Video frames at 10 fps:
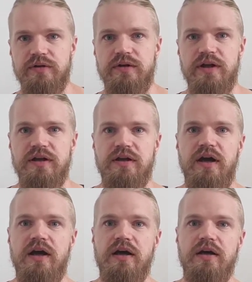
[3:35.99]
They
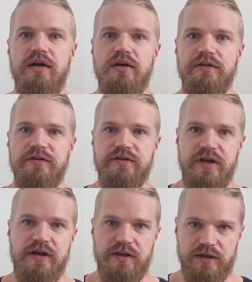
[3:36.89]
are
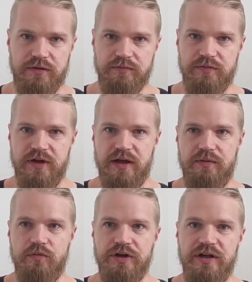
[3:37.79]
saying
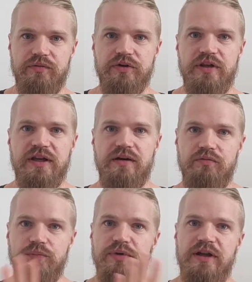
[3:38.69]
that whatever they are
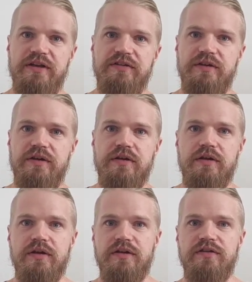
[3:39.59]
replacing
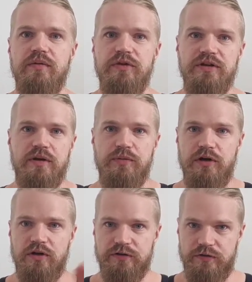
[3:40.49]
is something that
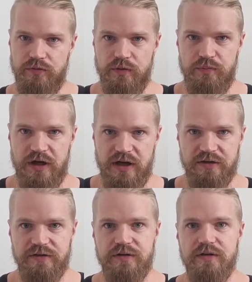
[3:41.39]
belongs to the
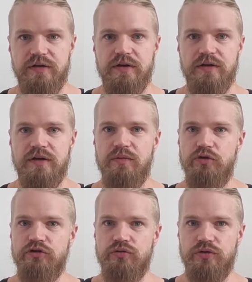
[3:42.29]
past, that
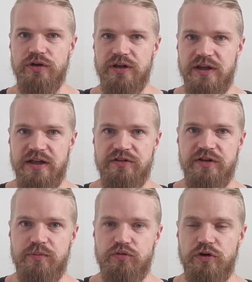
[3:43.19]
we shouldn't engage in
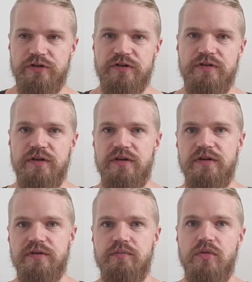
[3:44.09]
that process, that
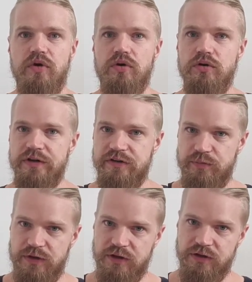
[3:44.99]
there's a more
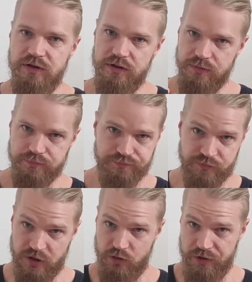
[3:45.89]
expedient,
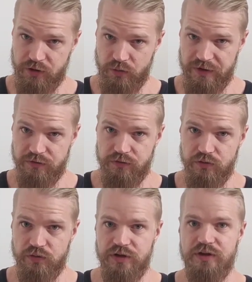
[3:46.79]
a quicker way to
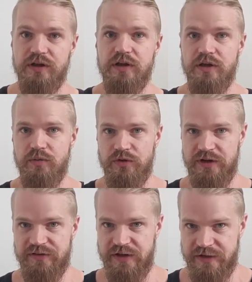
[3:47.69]
do it with
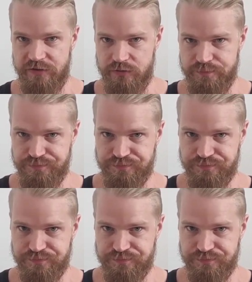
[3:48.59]
less hassle.